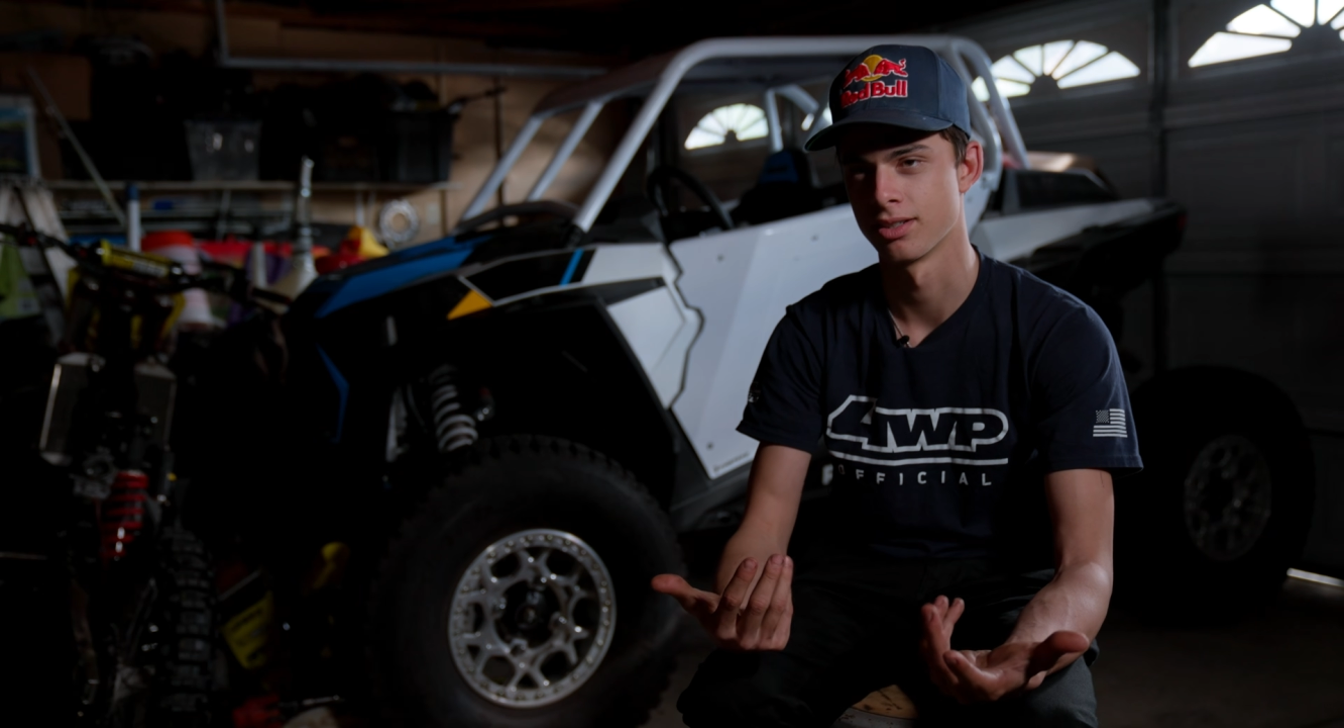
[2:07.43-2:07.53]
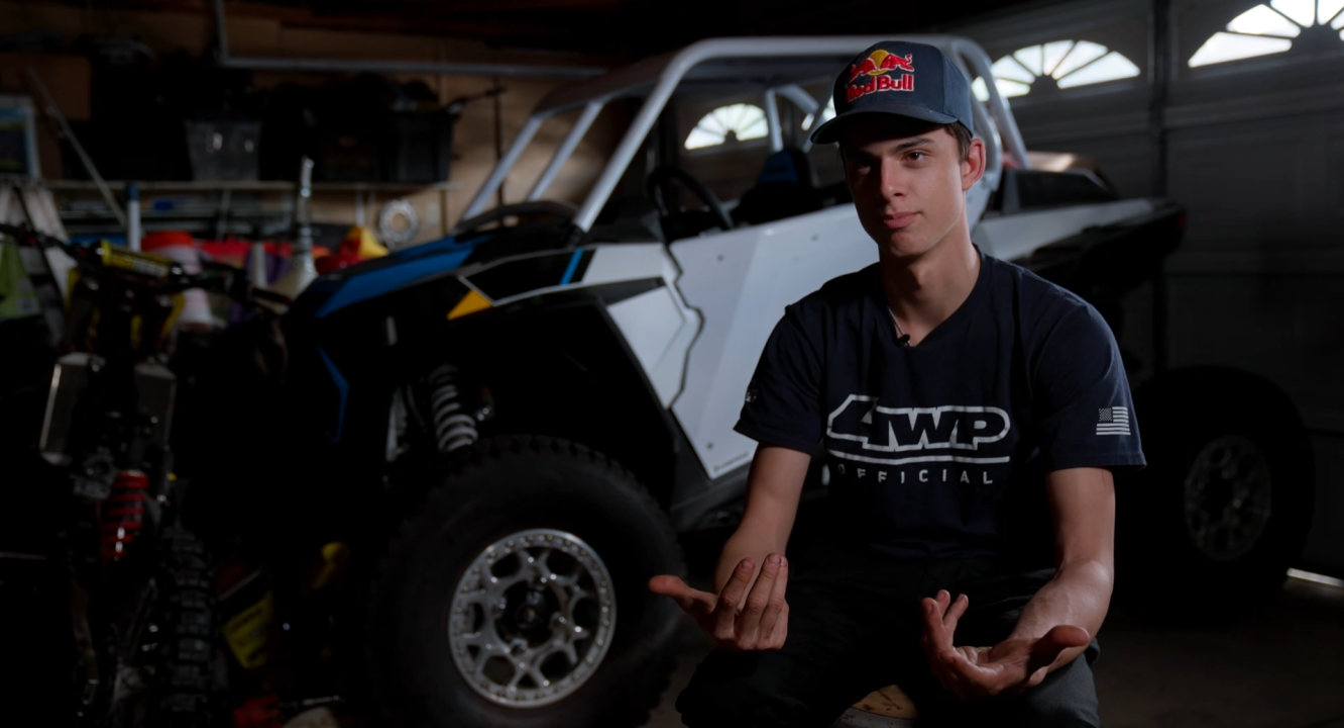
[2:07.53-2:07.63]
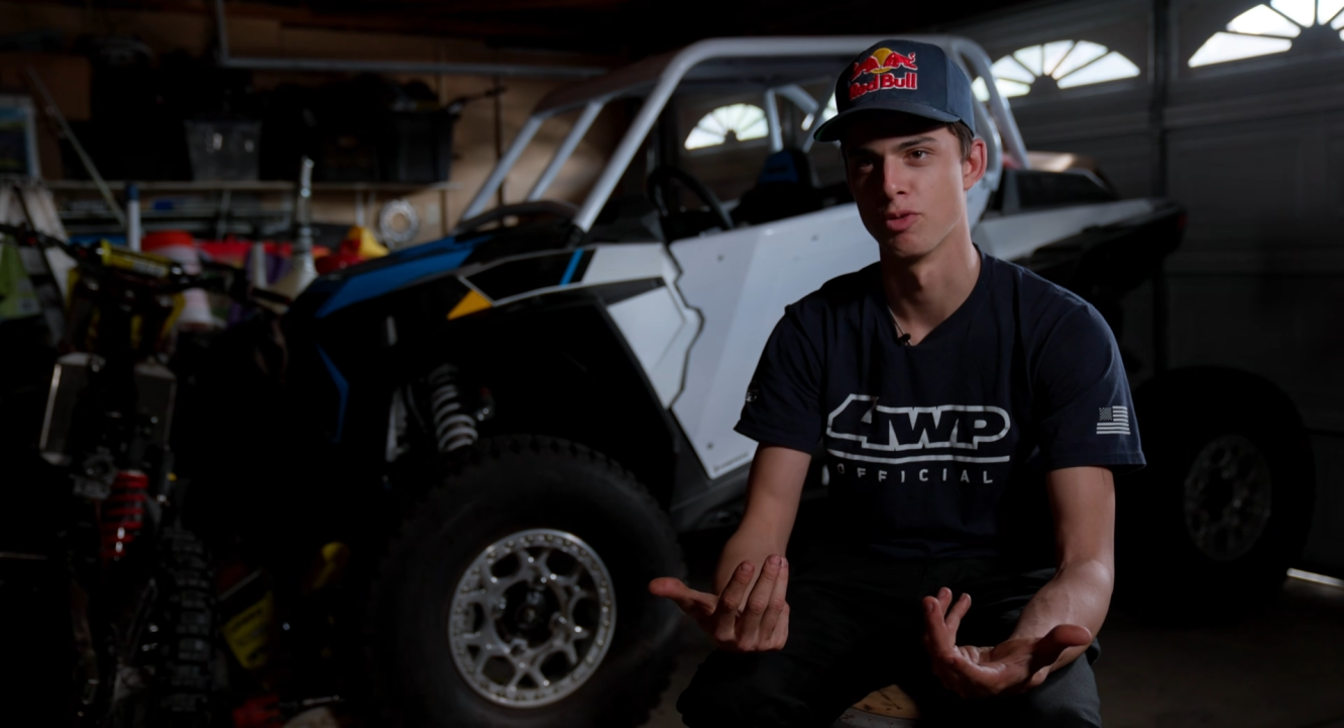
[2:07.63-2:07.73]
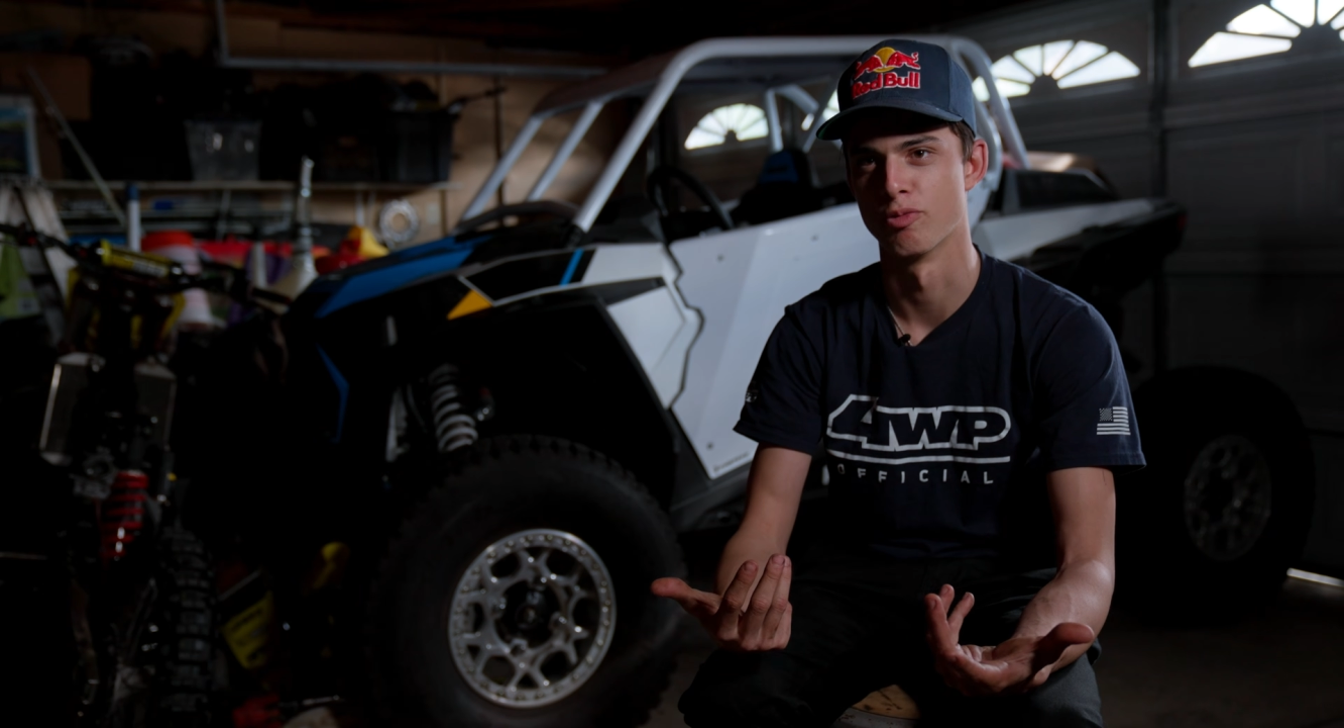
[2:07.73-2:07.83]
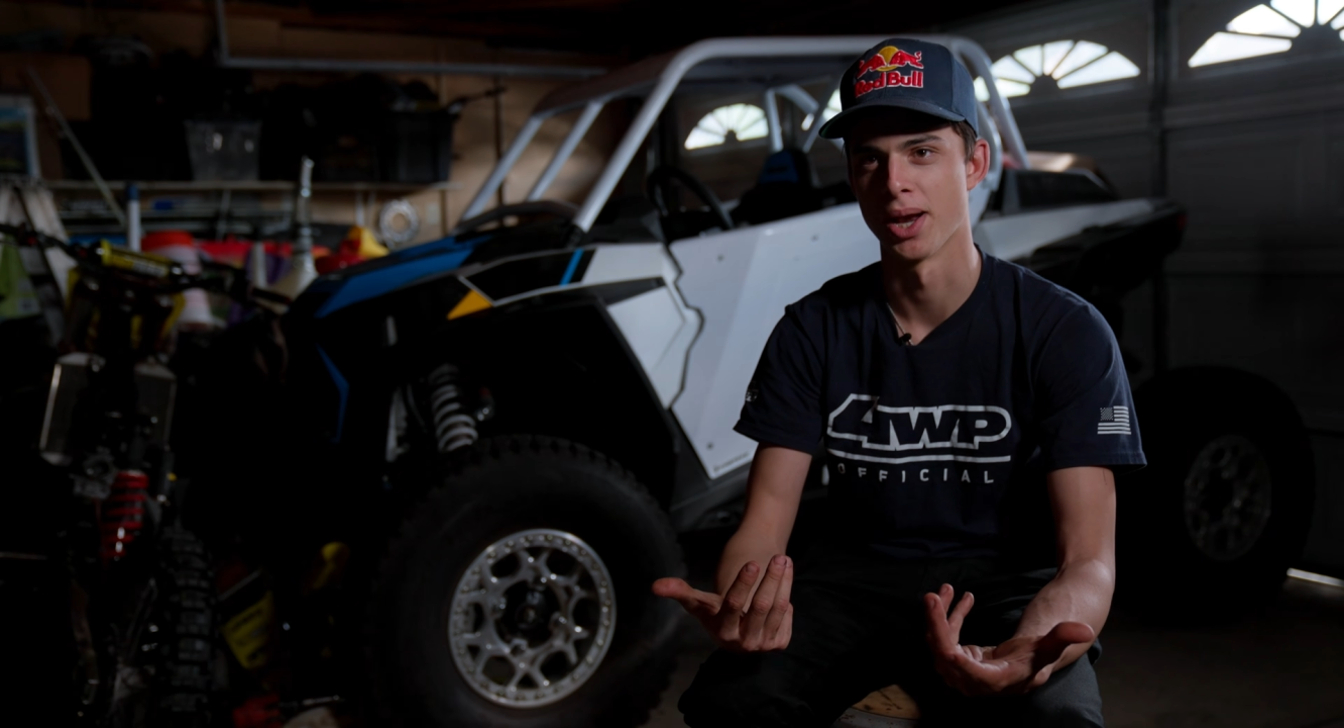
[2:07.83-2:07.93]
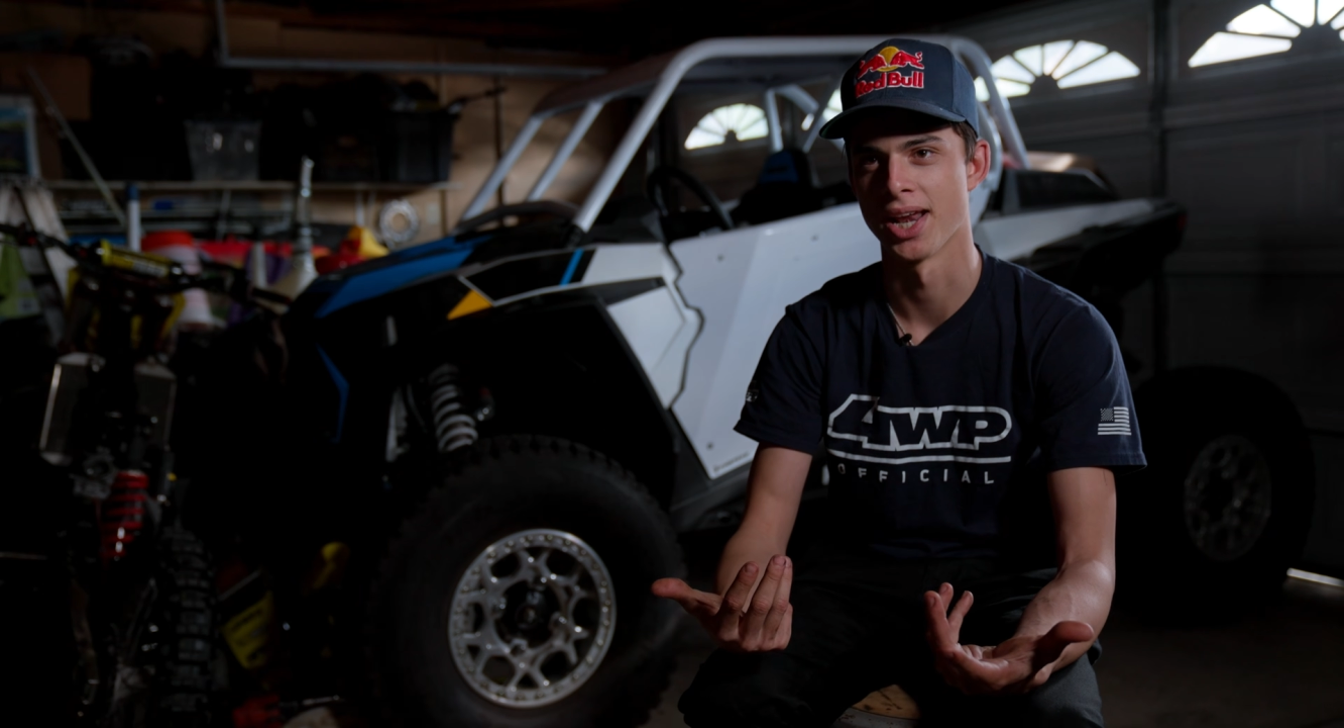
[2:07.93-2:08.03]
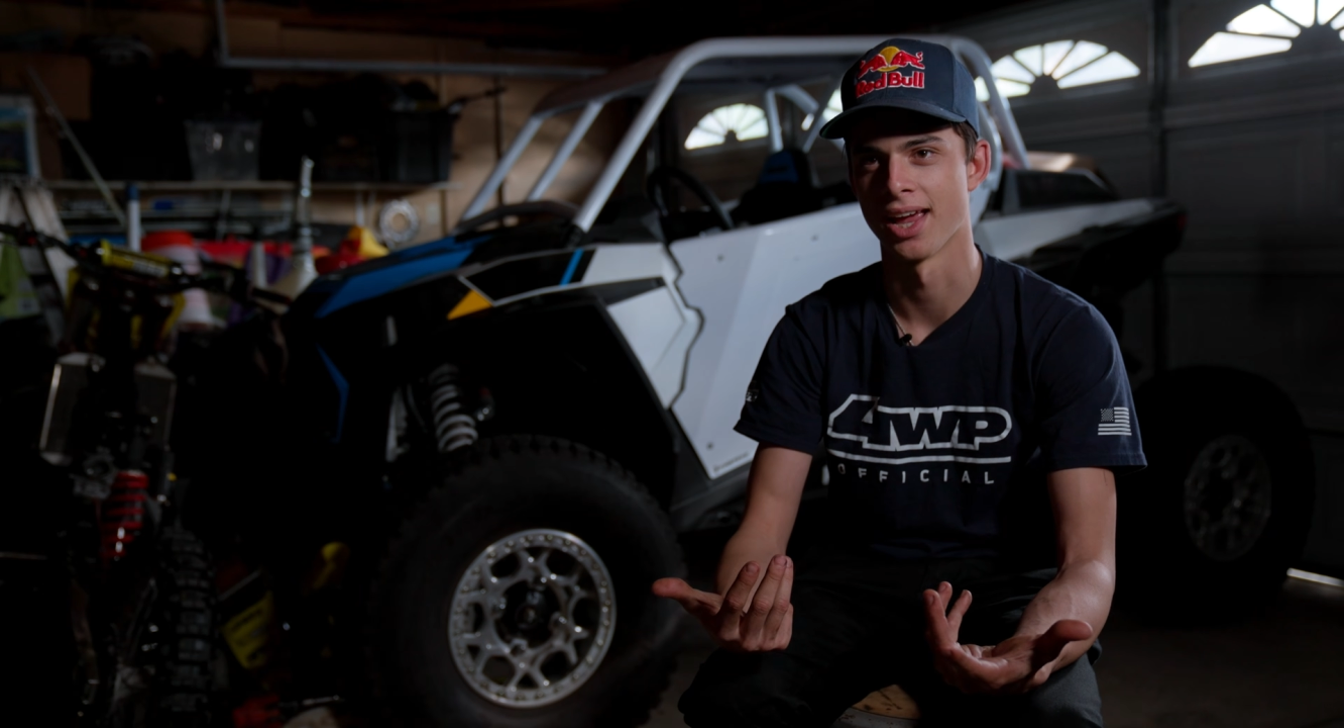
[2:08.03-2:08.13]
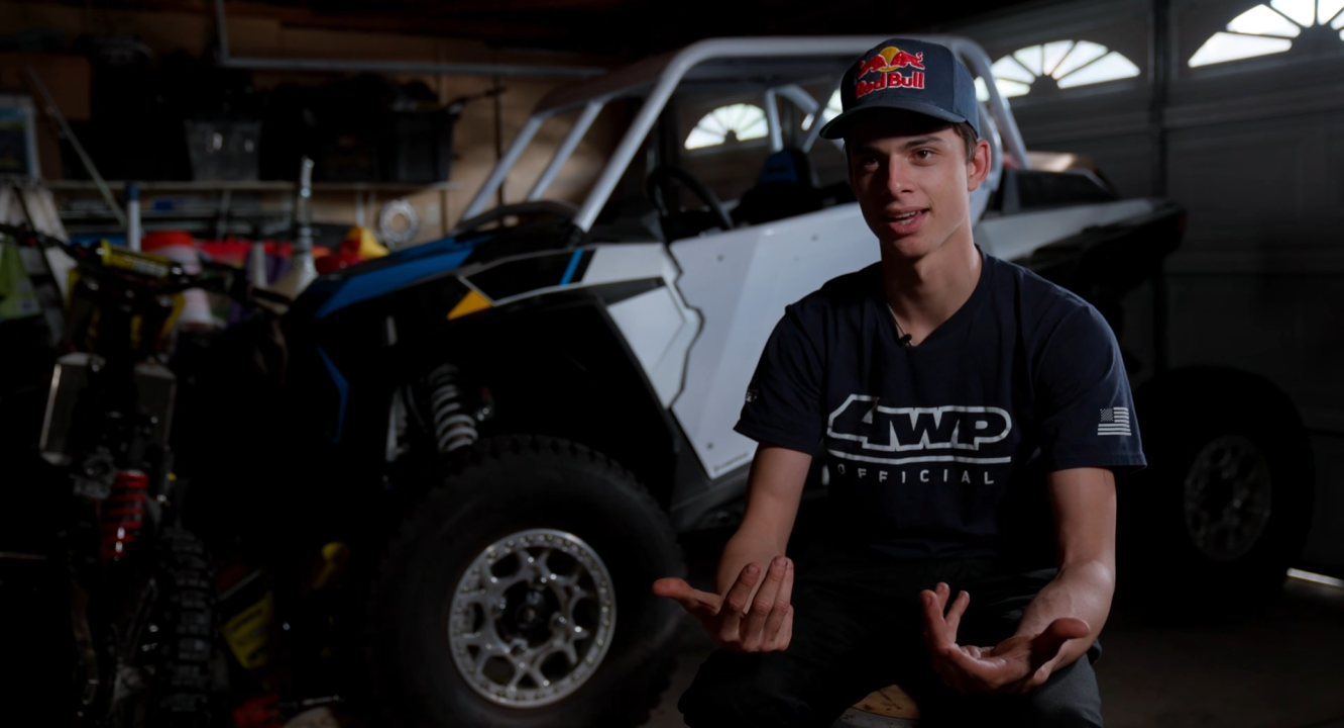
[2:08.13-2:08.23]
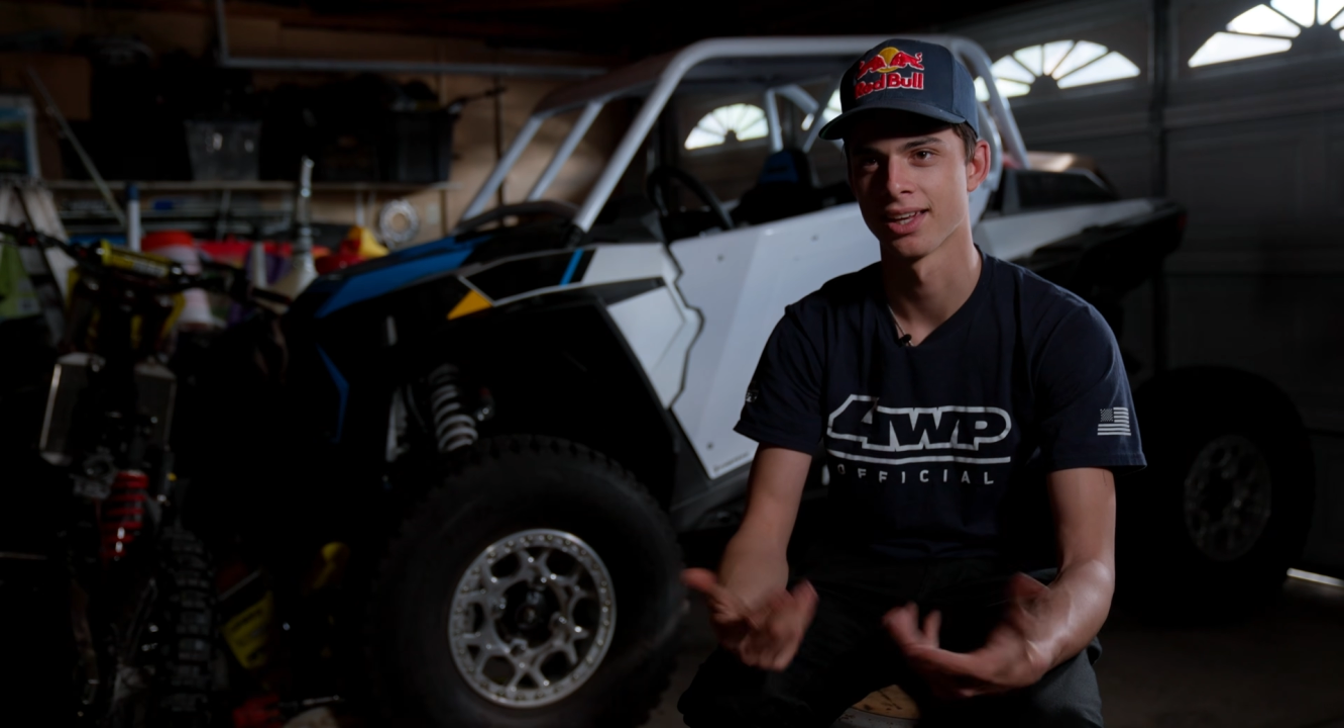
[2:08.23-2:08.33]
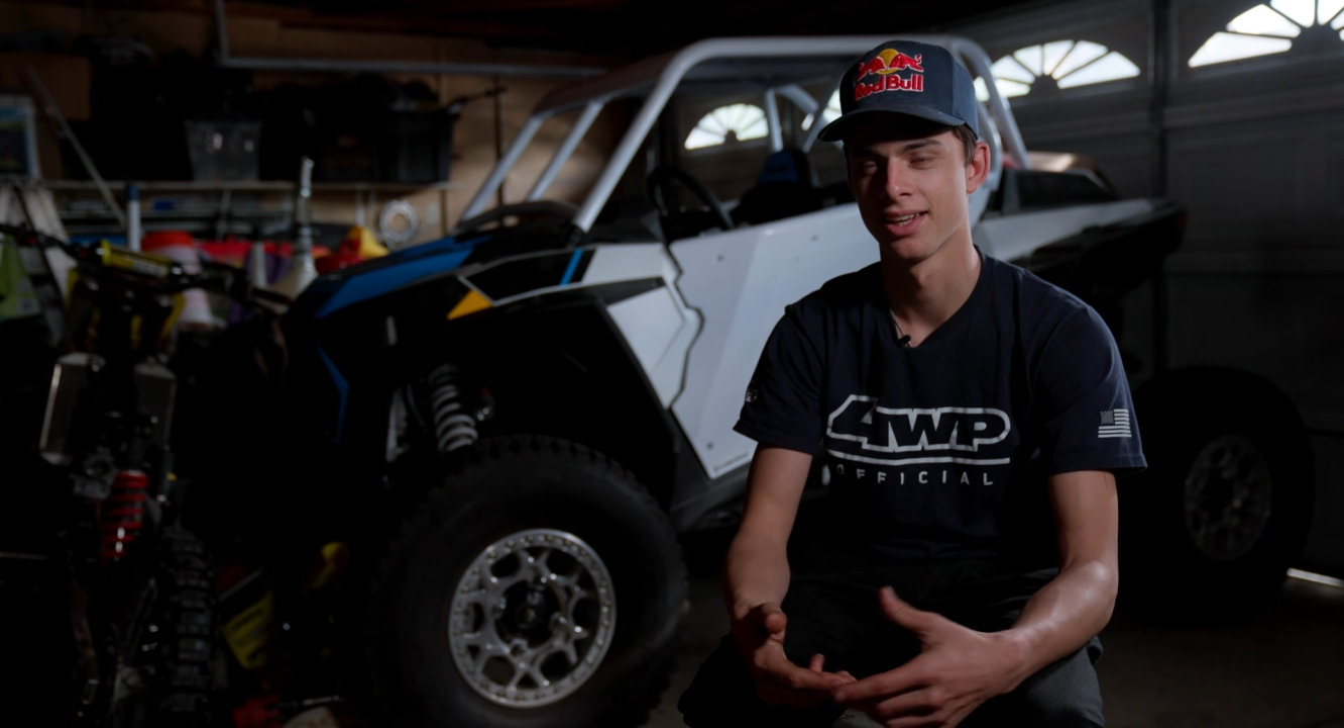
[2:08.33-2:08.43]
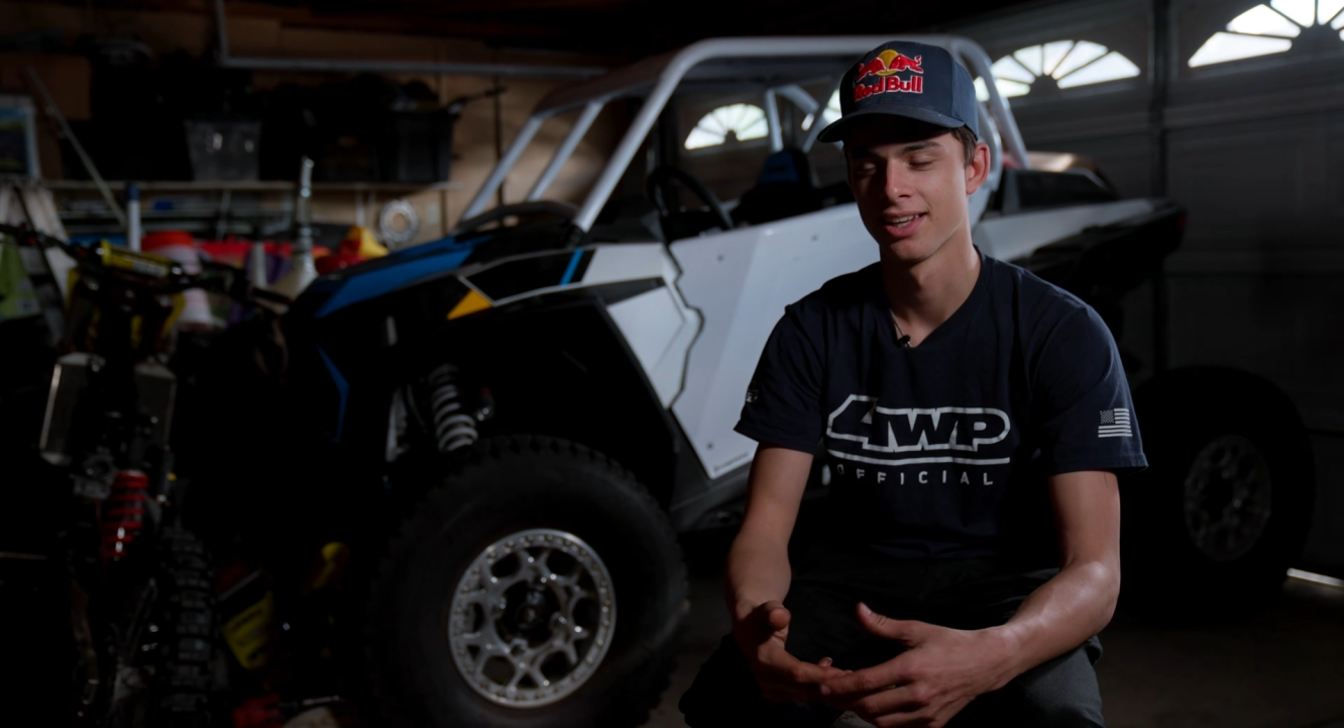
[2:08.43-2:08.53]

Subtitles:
move my neck.